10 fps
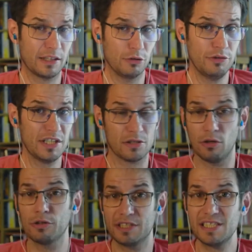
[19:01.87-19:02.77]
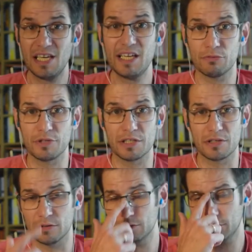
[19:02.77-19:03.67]
reasons or design
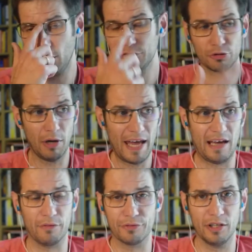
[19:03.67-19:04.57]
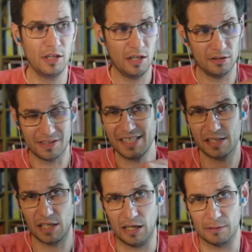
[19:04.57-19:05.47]
reasons not to have this
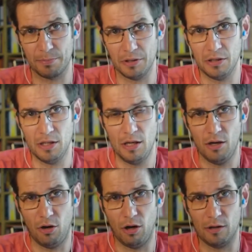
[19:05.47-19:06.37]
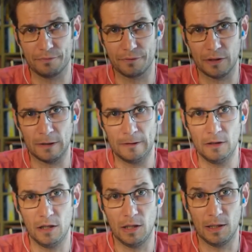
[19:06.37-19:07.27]
type of
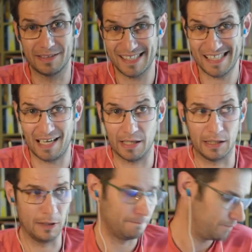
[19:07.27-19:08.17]
design.